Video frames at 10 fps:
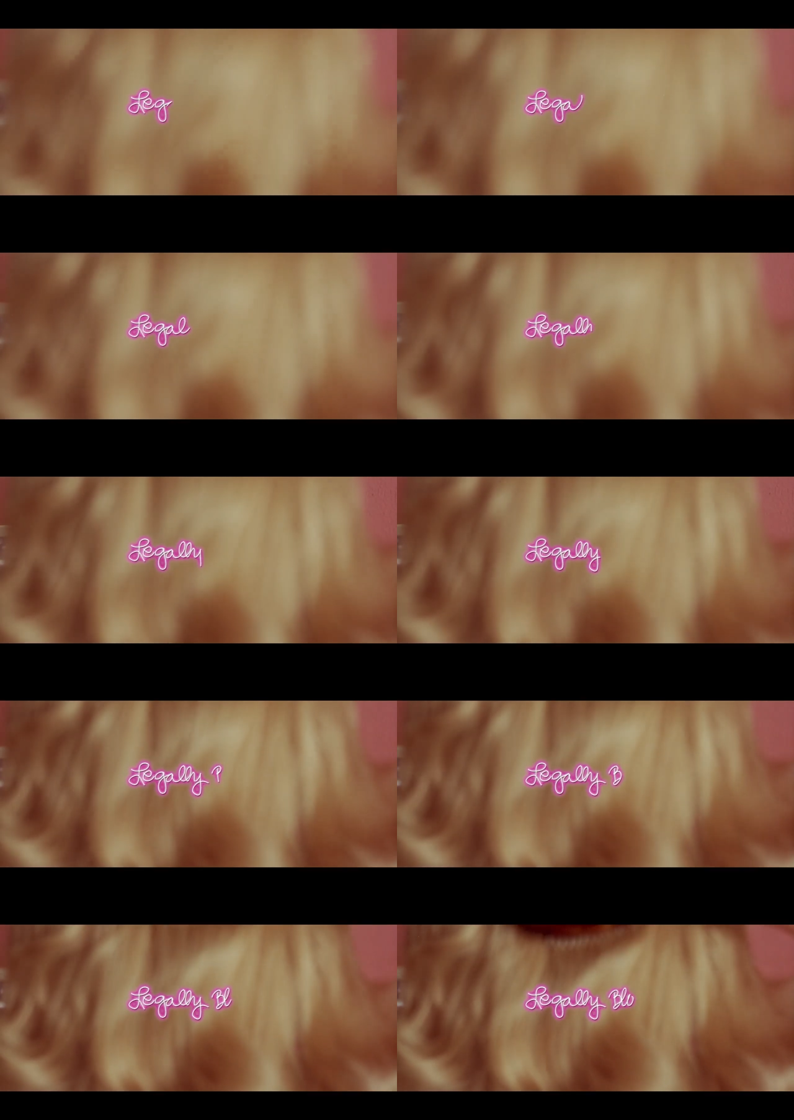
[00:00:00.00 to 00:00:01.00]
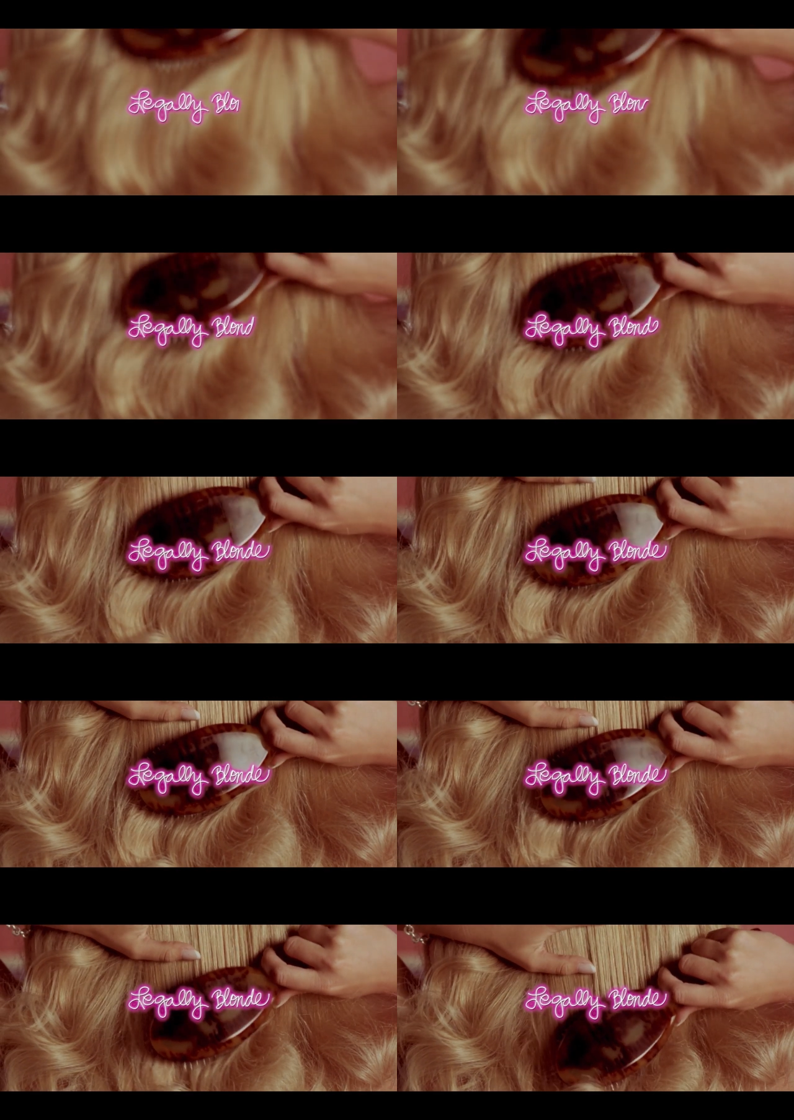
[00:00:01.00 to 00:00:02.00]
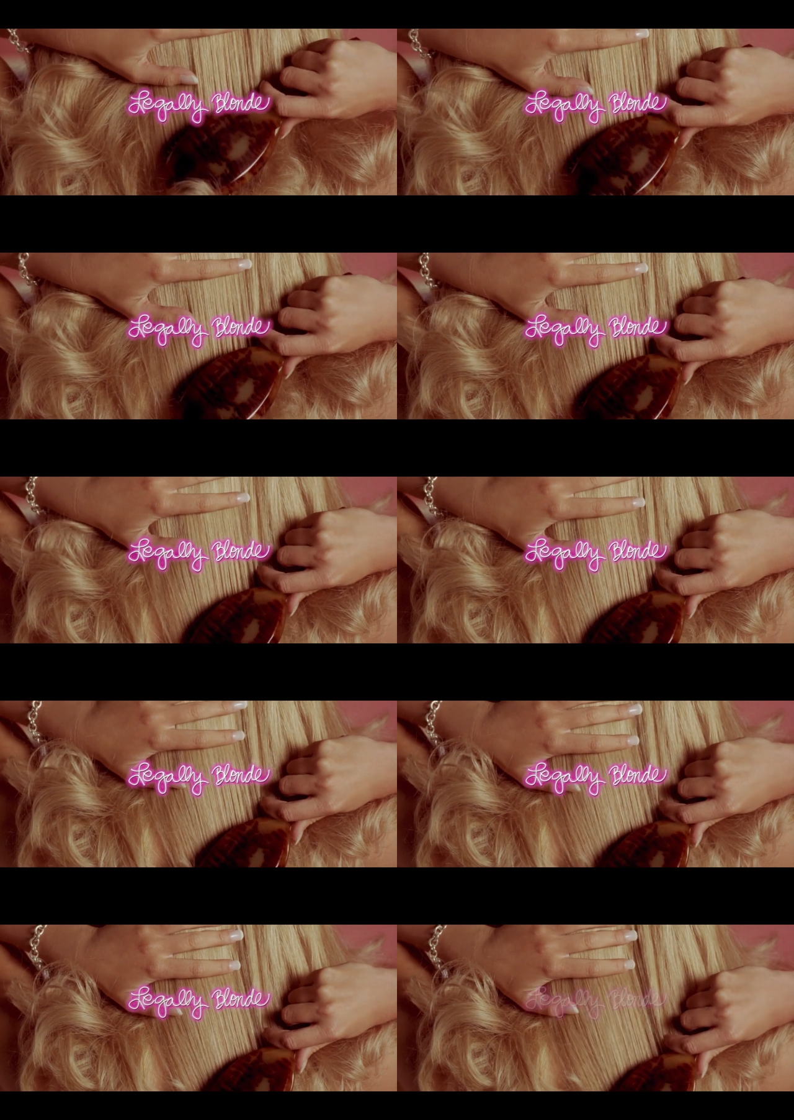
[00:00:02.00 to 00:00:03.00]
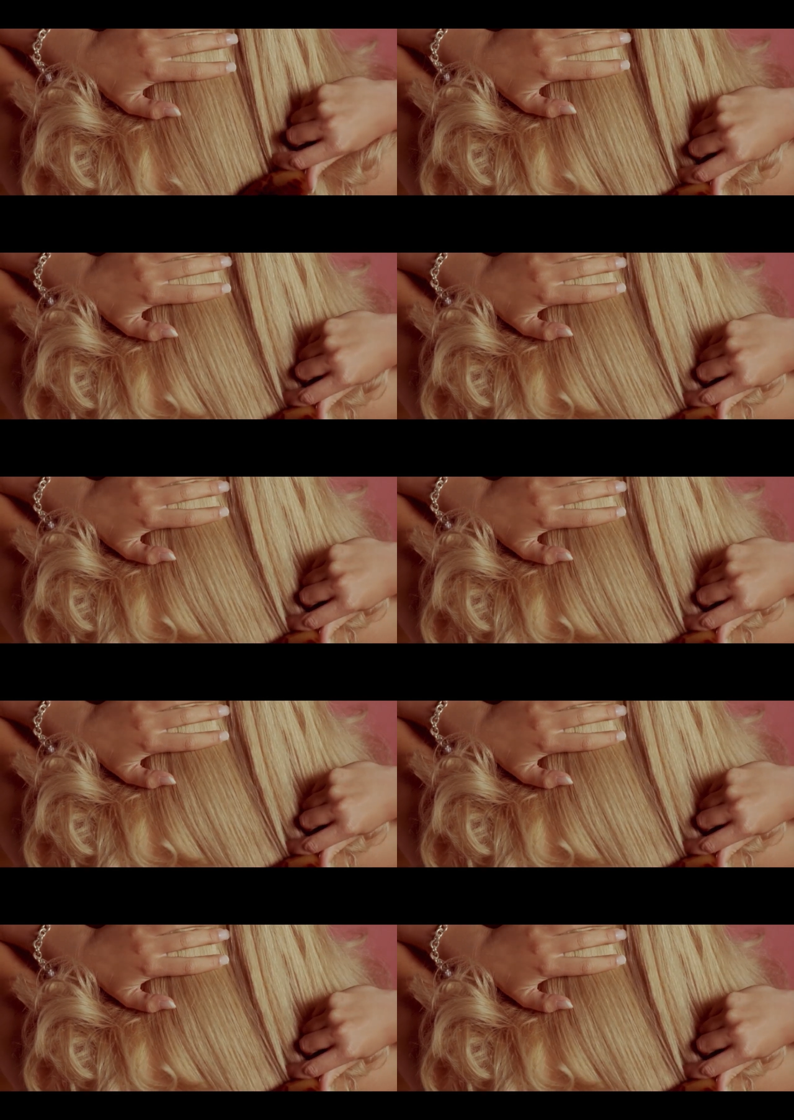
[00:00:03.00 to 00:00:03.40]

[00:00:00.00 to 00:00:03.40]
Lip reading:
[unreadable: no face in view]